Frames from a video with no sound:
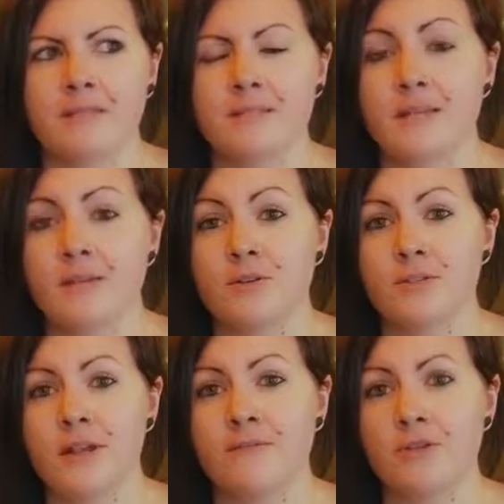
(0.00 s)
skills
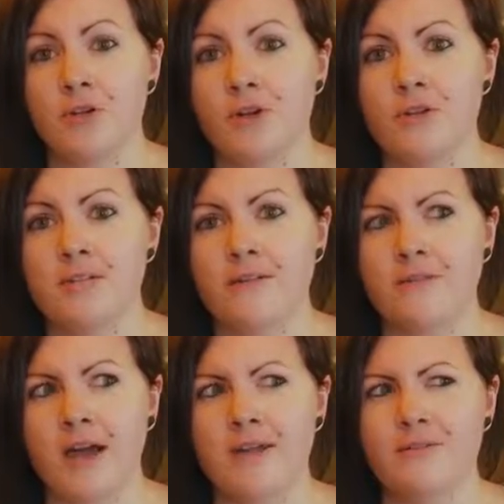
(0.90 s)
that I've learned
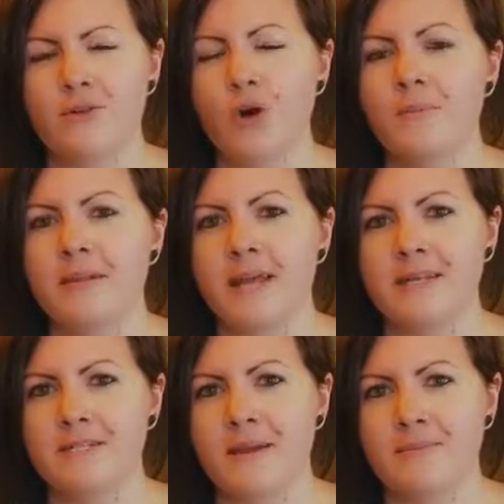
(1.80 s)
have kind of
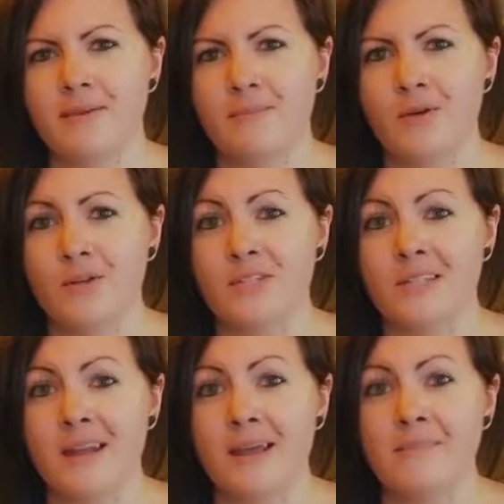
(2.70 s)
culminated to make me the person
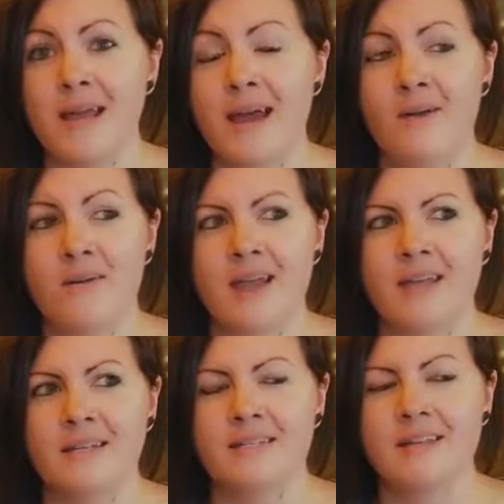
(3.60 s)
that I am now,
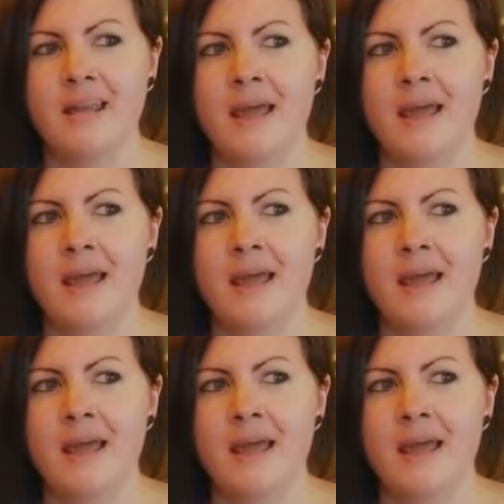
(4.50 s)
and